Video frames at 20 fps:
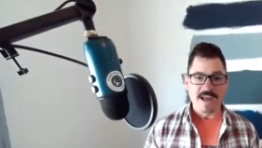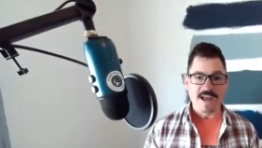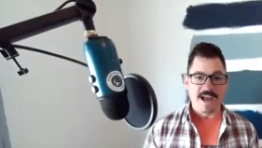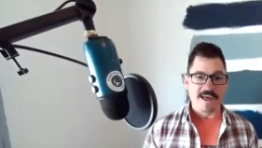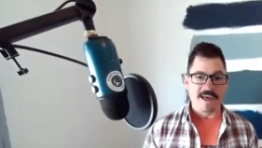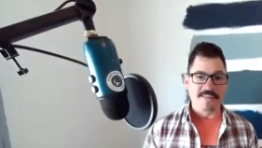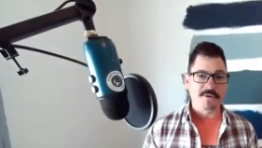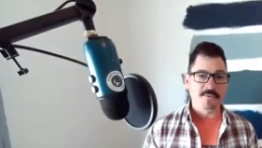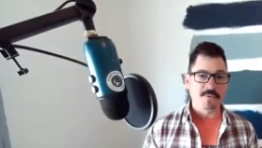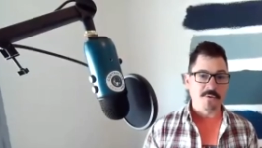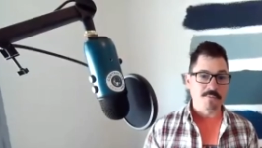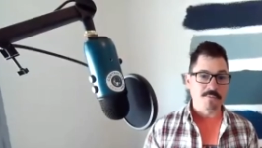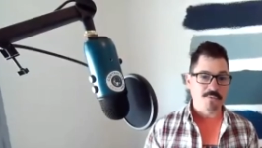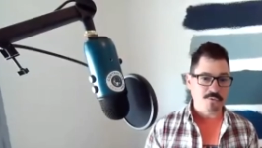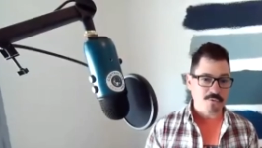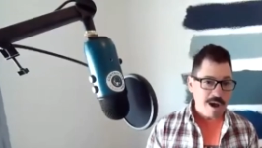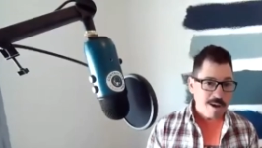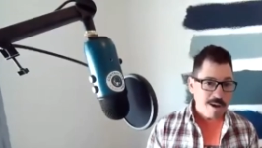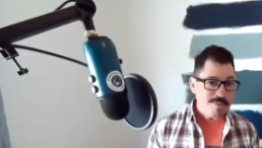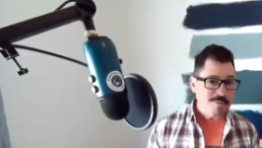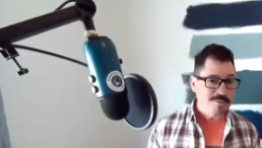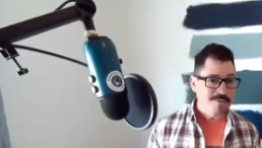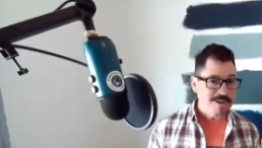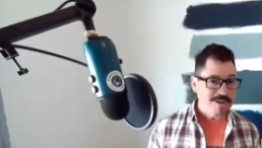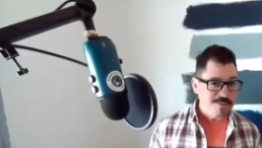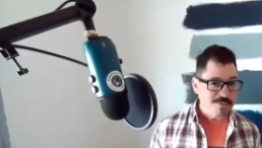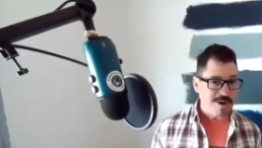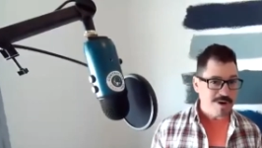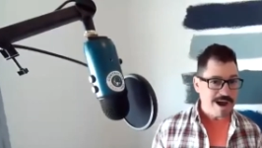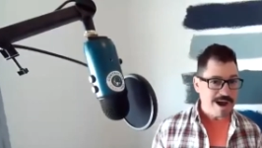And then we'll probably
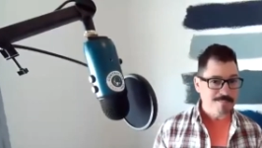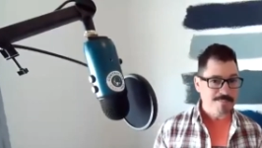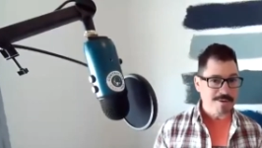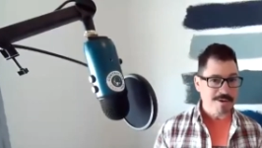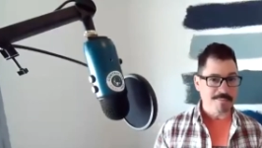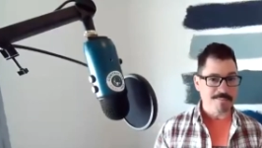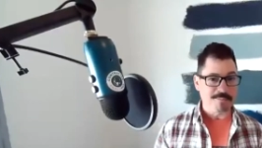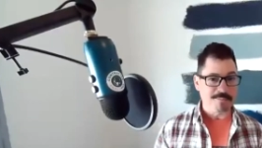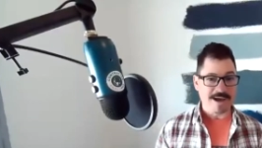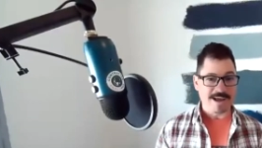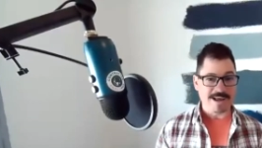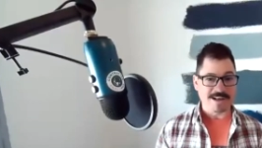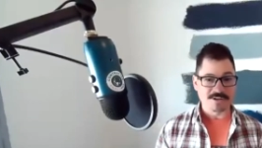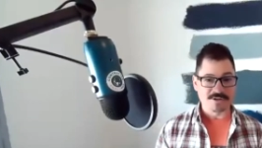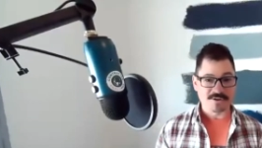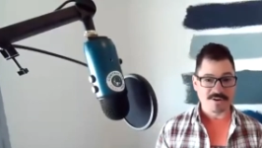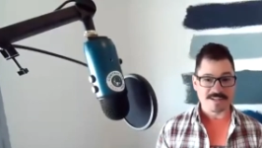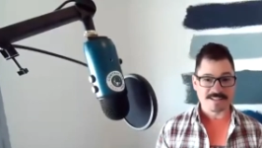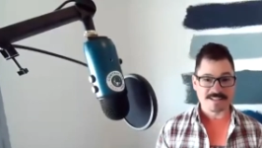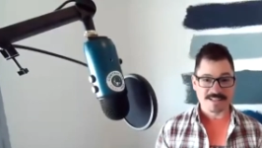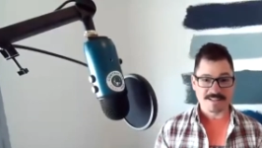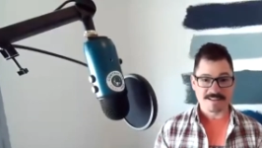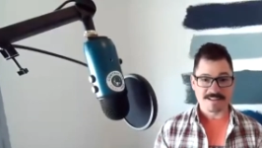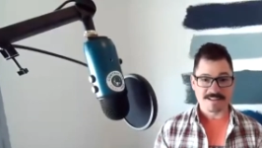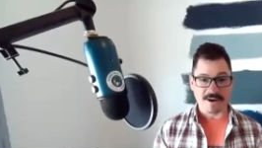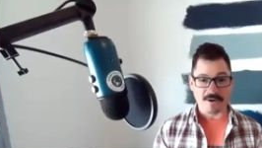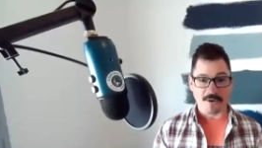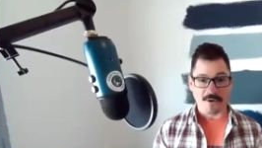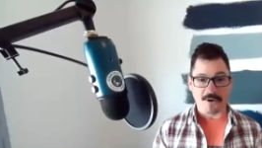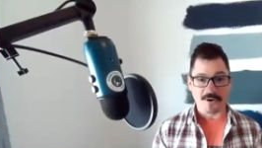wrap up by addressing
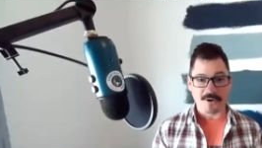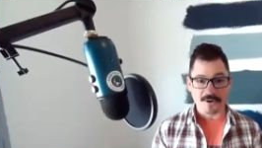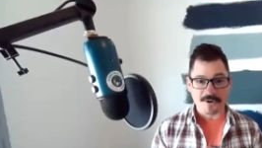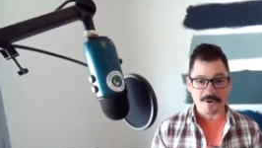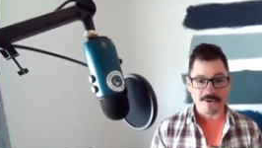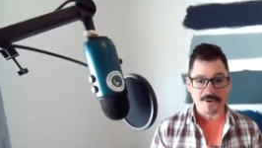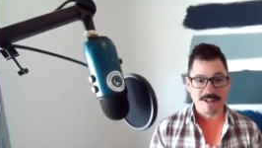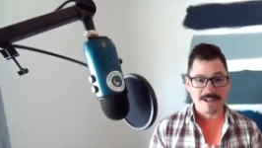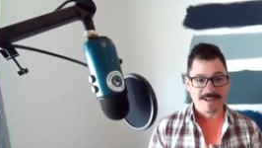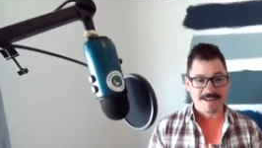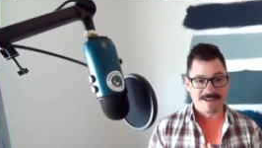that all